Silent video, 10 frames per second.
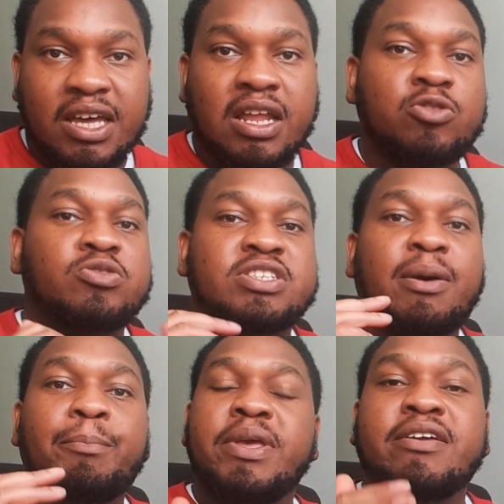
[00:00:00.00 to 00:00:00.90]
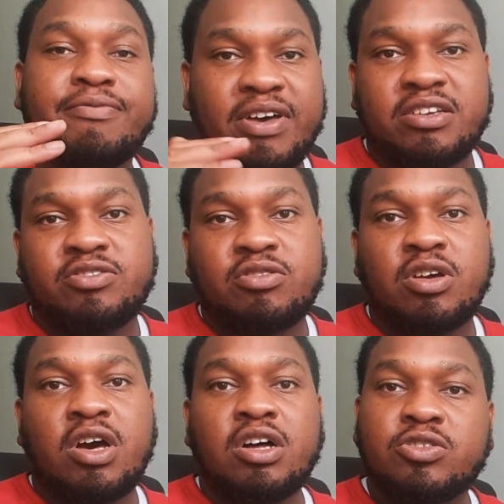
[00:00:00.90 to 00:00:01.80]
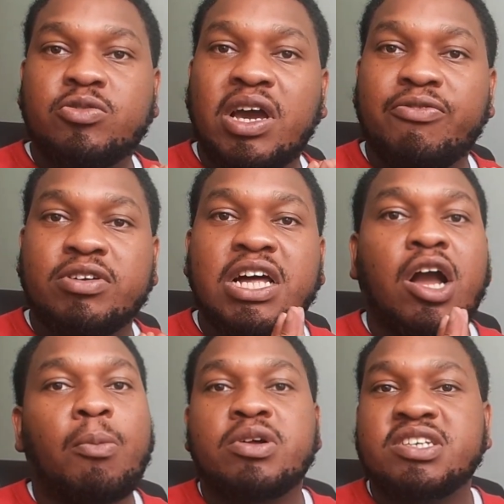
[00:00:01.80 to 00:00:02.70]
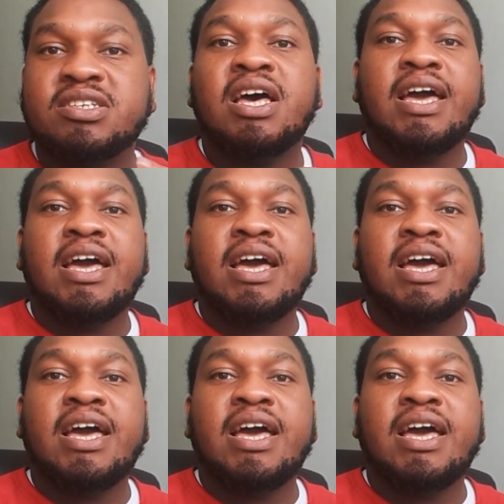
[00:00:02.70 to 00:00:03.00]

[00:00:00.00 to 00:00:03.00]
I just want to say a big thank you to everyone that commented